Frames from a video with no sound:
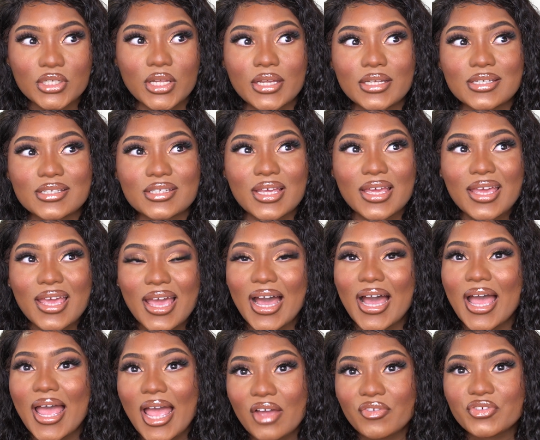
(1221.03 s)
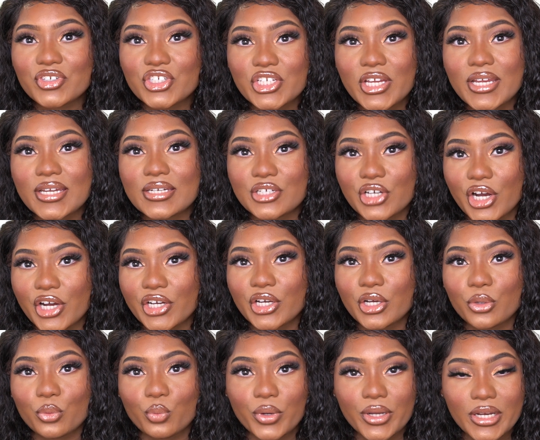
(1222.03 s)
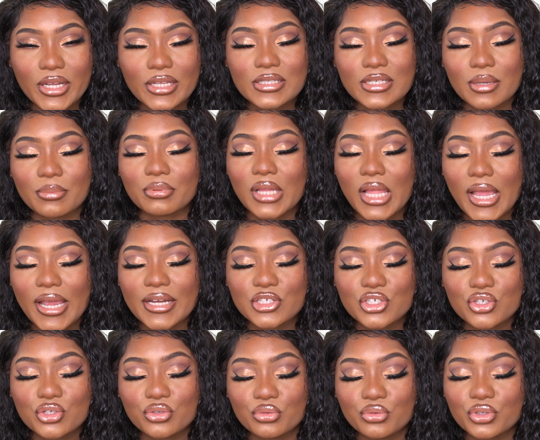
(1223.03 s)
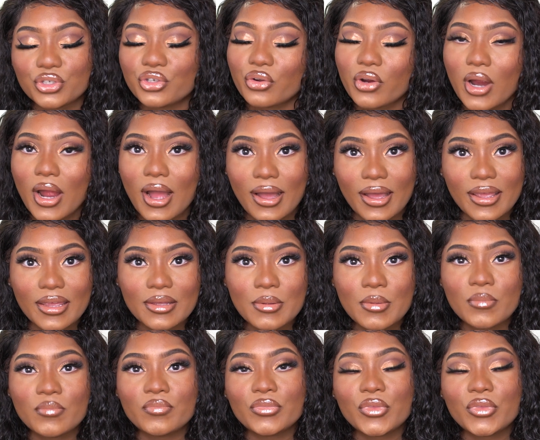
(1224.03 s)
a, a half a shade darker when it's applied to your eye